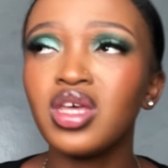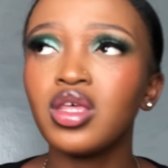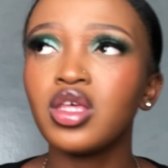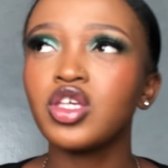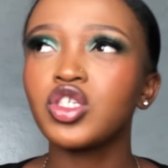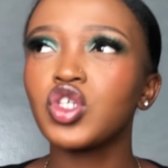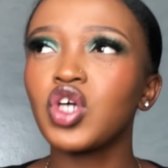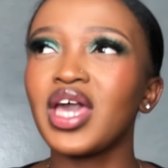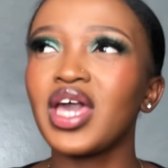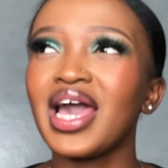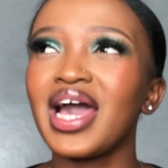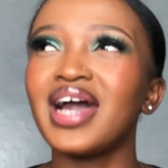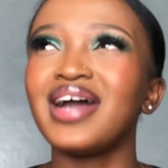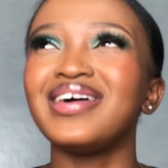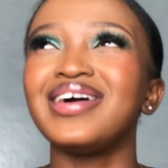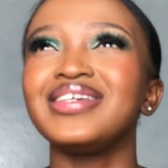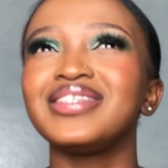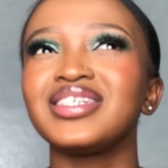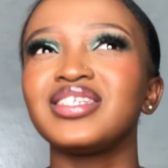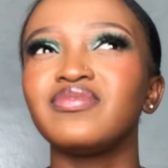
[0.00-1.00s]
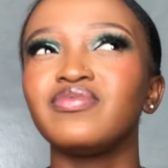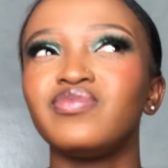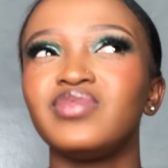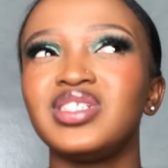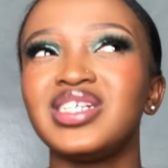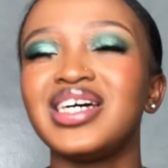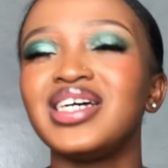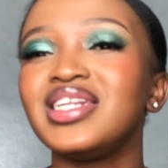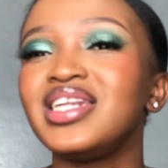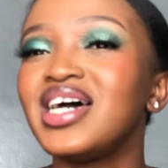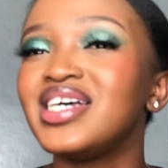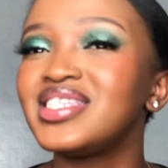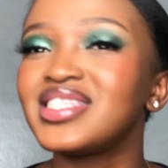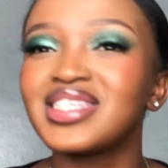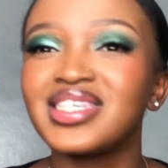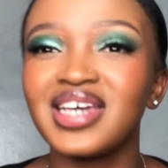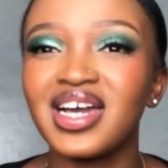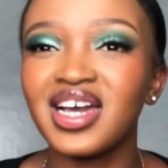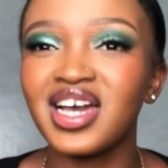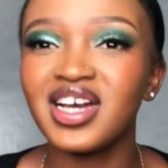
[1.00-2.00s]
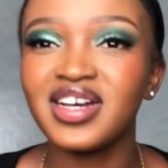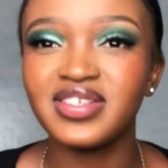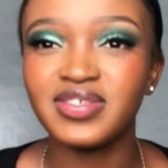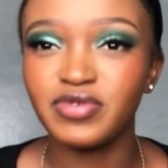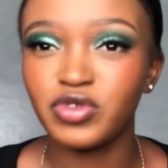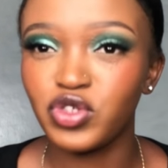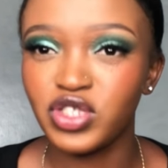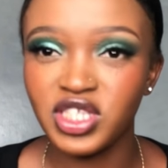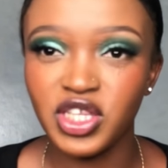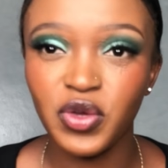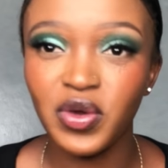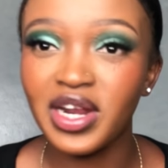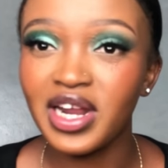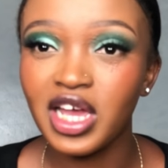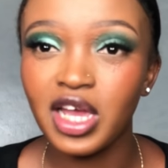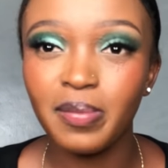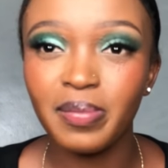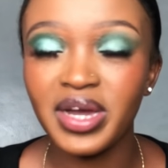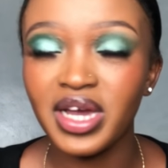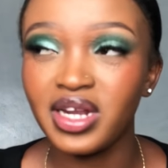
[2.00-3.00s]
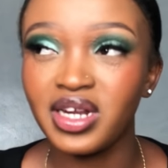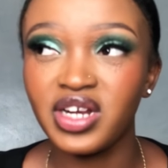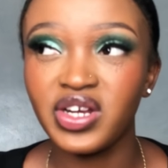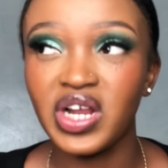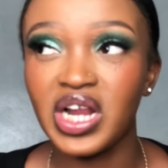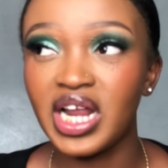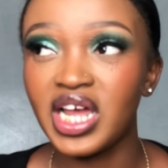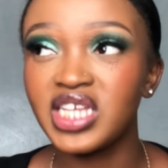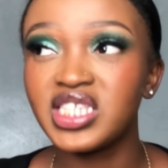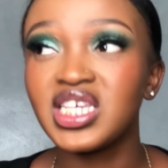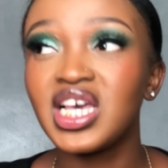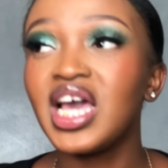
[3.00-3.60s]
So yeah, as in nasikianga which is in your name, and I relate.